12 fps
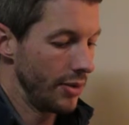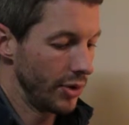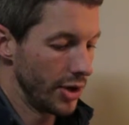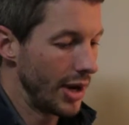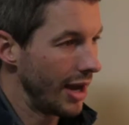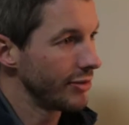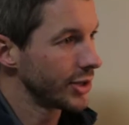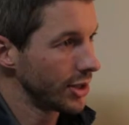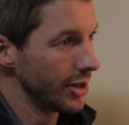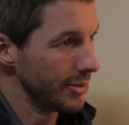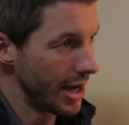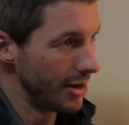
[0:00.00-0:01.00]
you have a
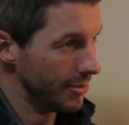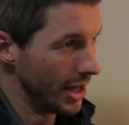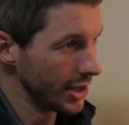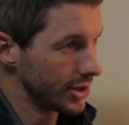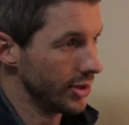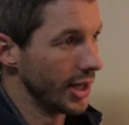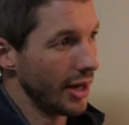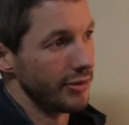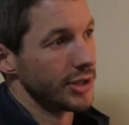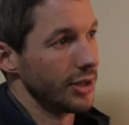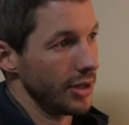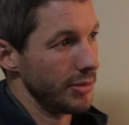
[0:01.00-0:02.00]
certain amount of muscle and you have
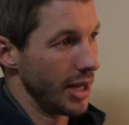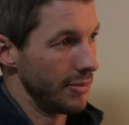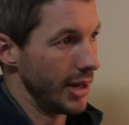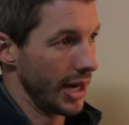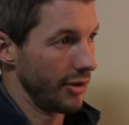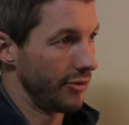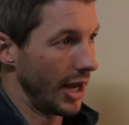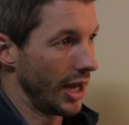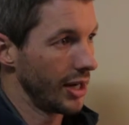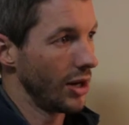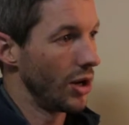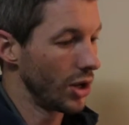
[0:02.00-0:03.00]
a certain amount of body
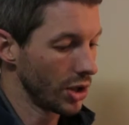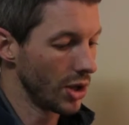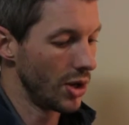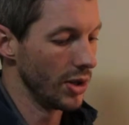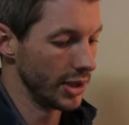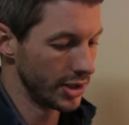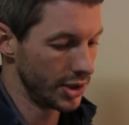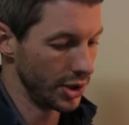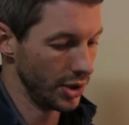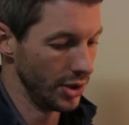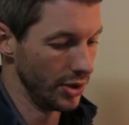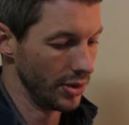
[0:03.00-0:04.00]
fat. Our goal is
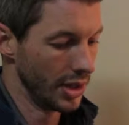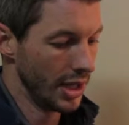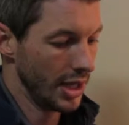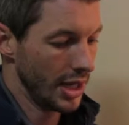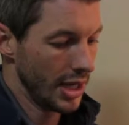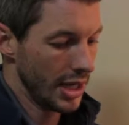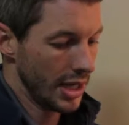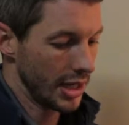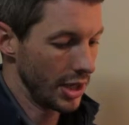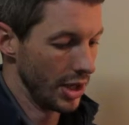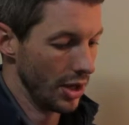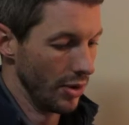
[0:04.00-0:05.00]
to,
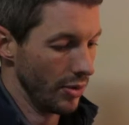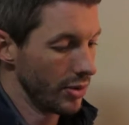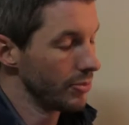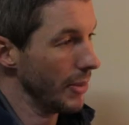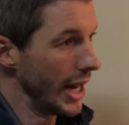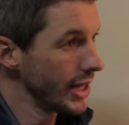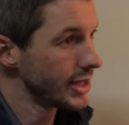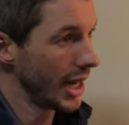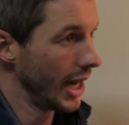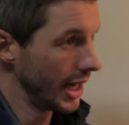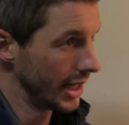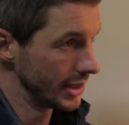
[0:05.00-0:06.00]
you know,
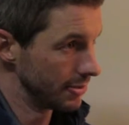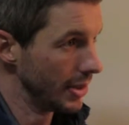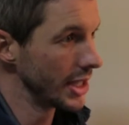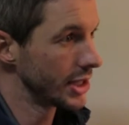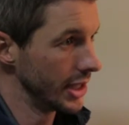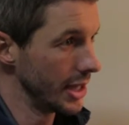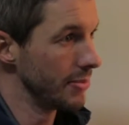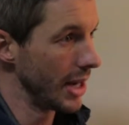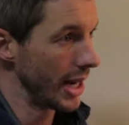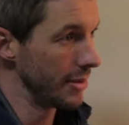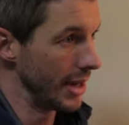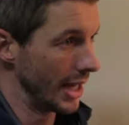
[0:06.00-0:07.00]
maintain as much lean
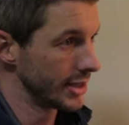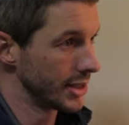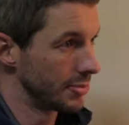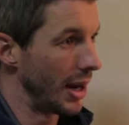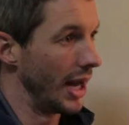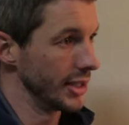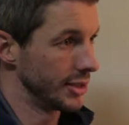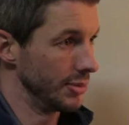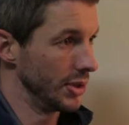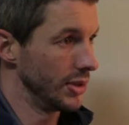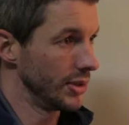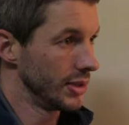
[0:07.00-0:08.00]
body mass as
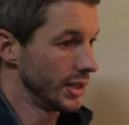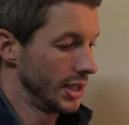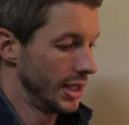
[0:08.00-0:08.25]
possible.